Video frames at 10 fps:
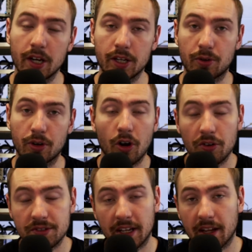you can
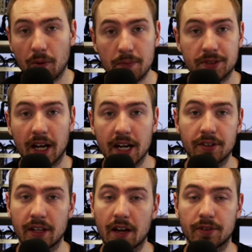contact that website. Do
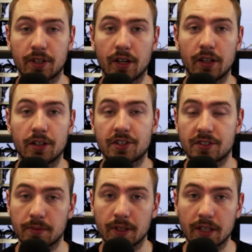they have a
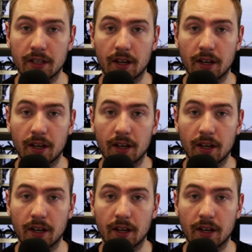legitimate